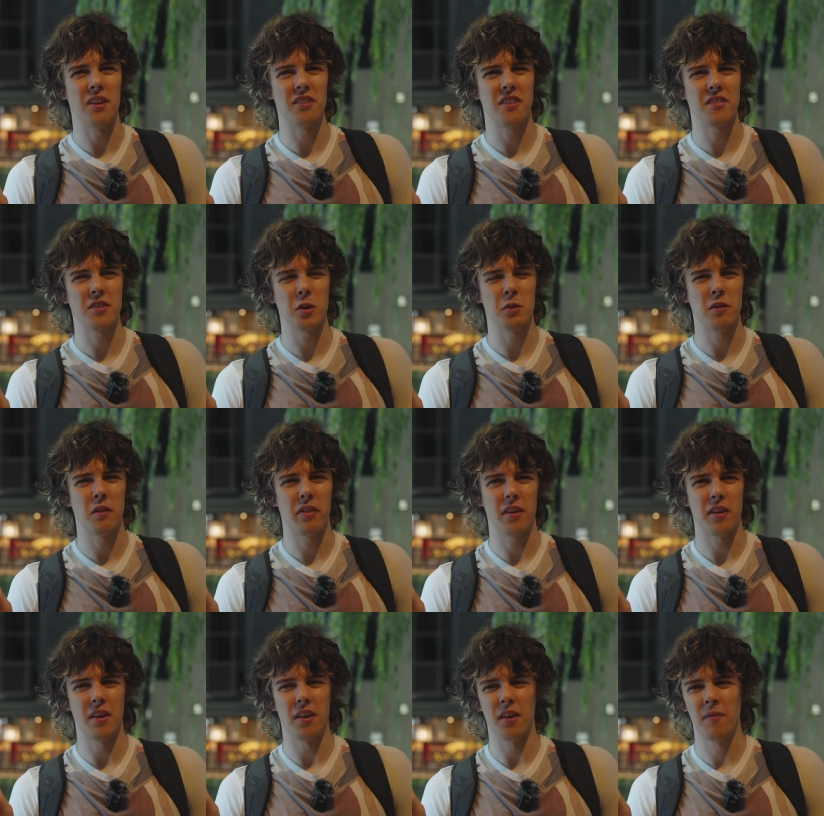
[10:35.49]
Let's just go with
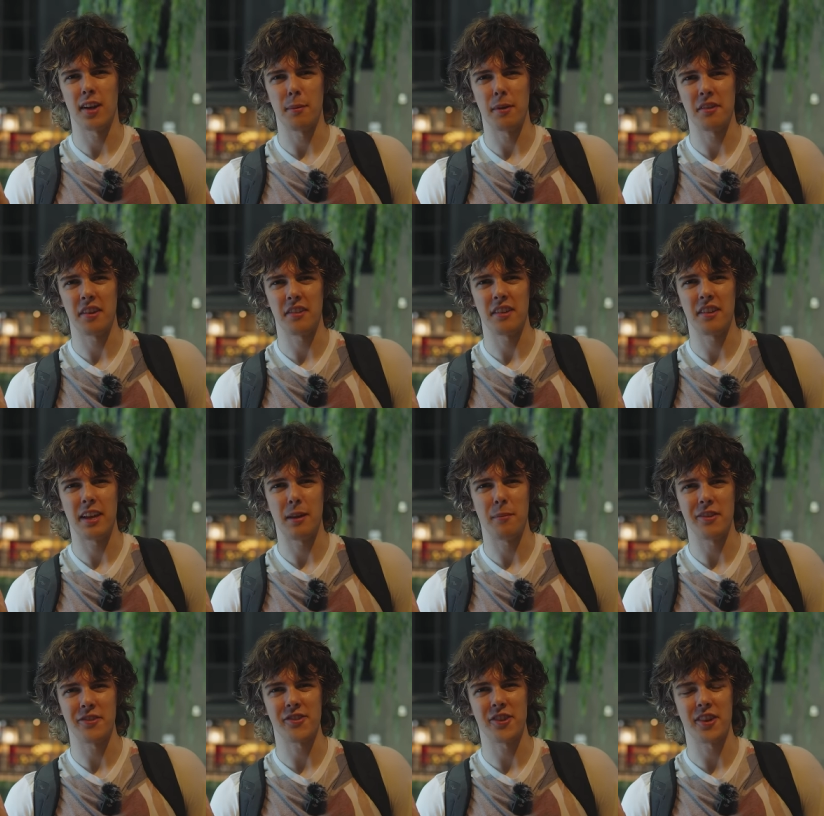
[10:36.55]
uh, tabe
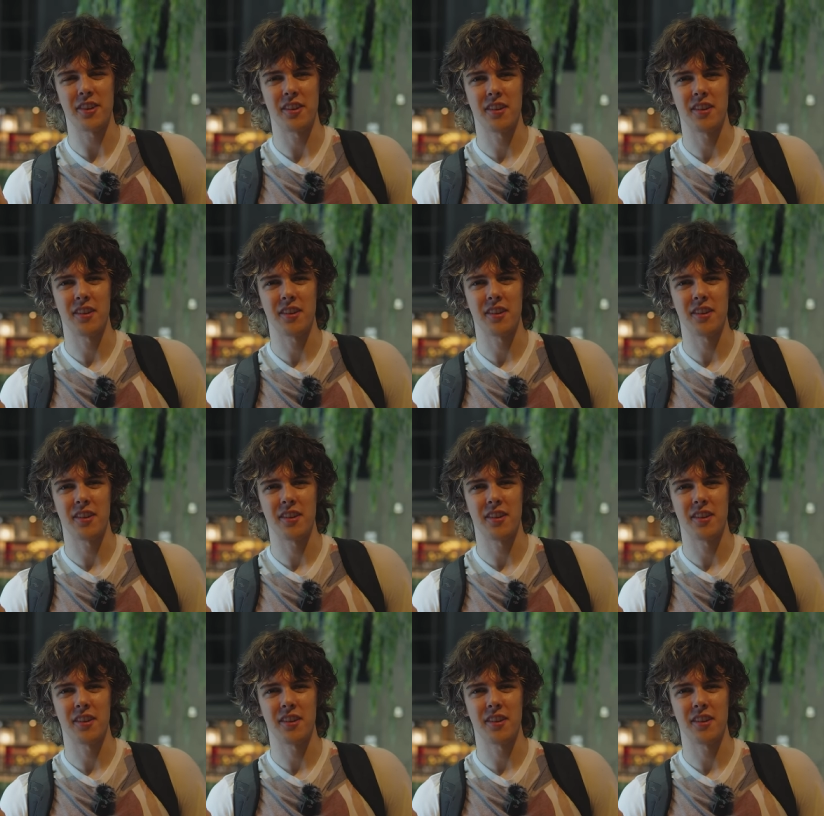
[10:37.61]
sasete